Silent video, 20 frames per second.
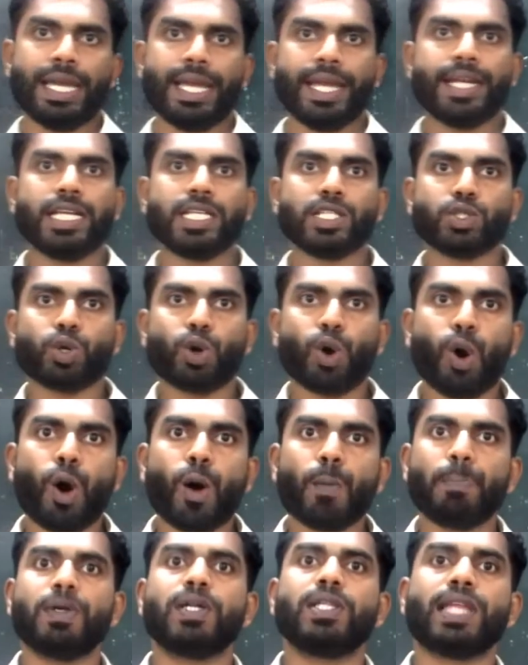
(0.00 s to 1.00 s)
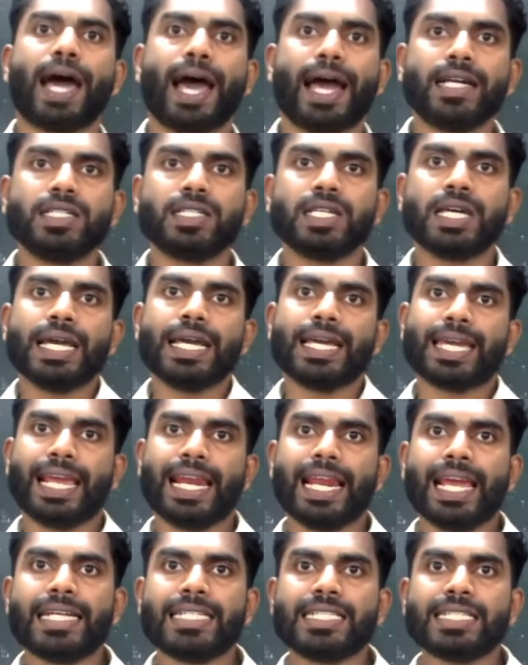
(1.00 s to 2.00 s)
It is hoped that
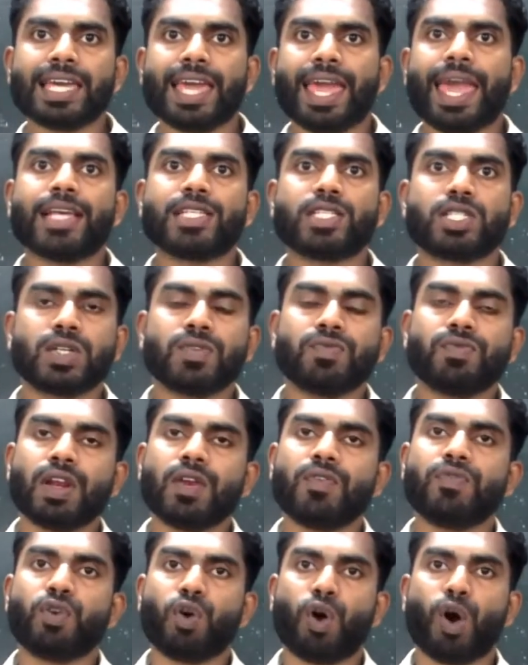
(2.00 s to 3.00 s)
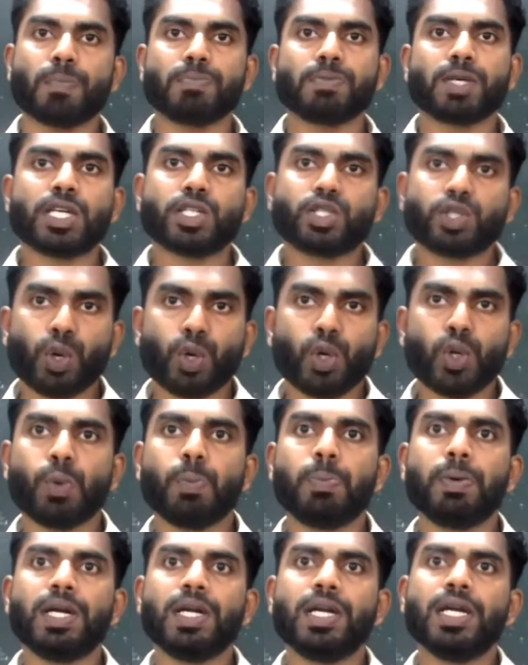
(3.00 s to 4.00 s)
chelating agent will form
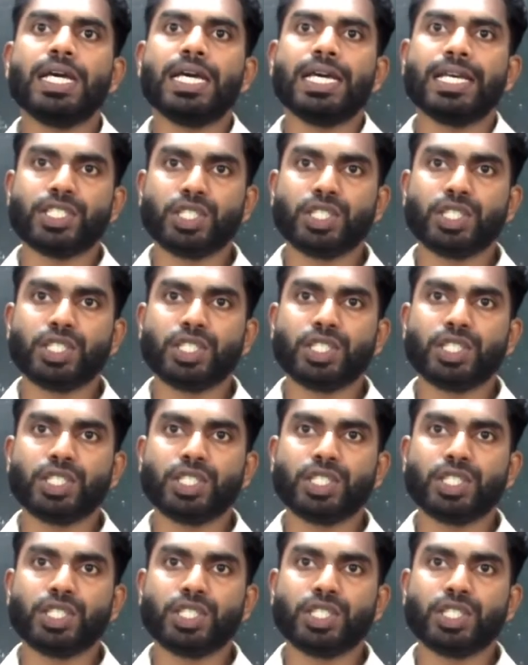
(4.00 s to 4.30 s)
soluble,